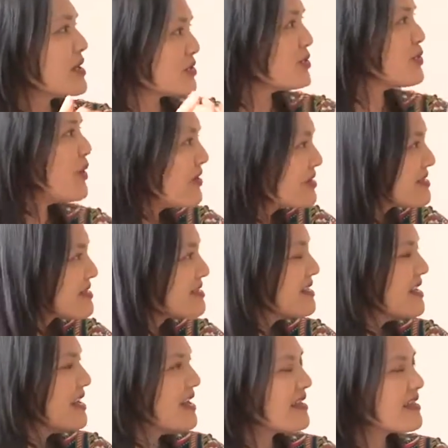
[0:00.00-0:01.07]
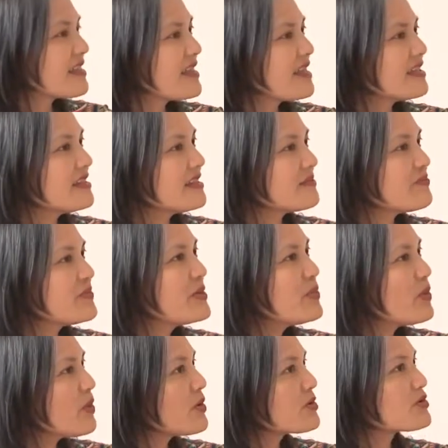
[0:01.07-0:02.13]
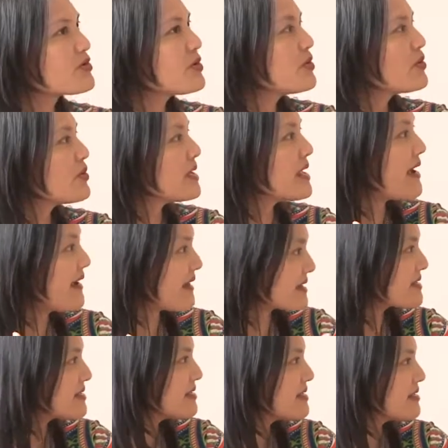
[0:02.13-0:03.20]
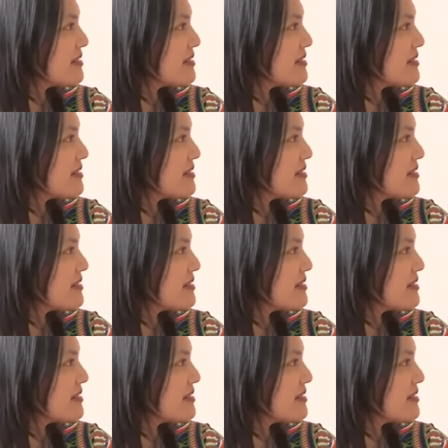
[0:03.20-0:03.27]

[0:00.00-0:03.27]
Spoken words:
what you want, then people also react